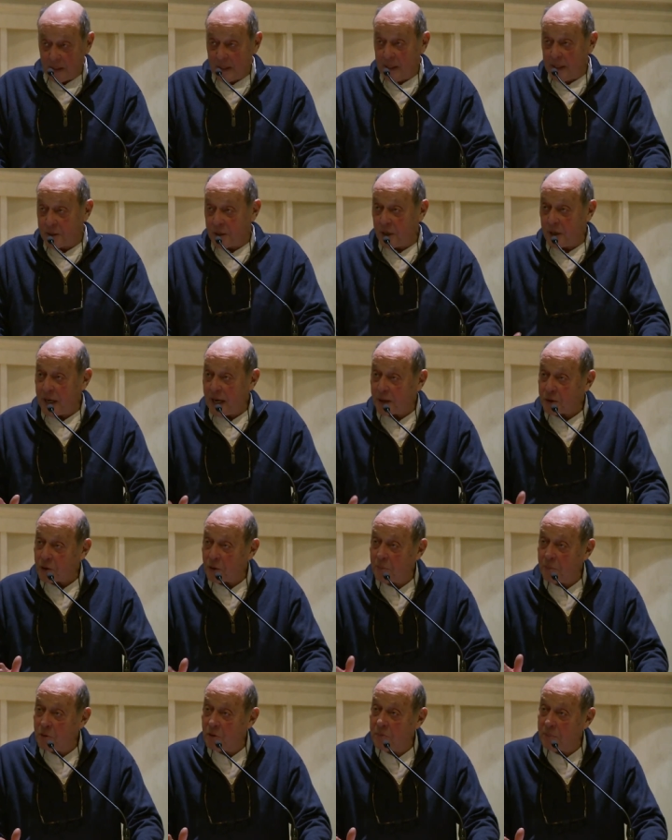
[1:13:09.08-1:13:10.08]
is a
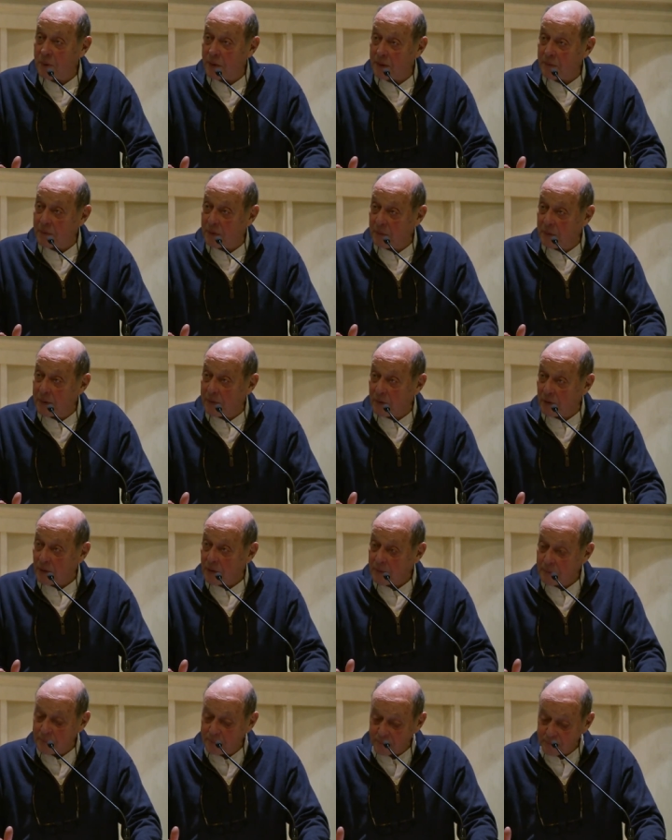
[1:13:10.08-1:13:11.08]
natural movement of the
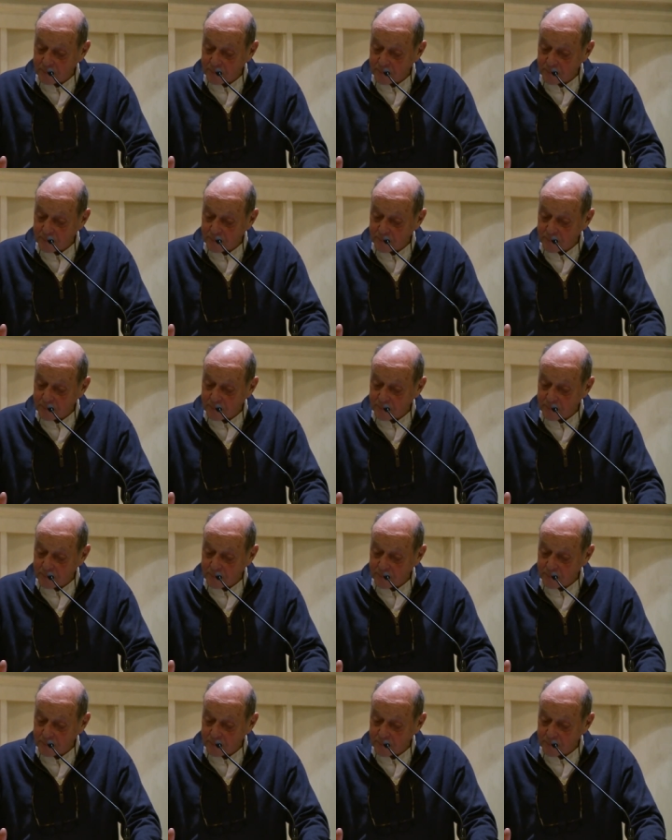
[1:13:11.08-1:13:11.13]
river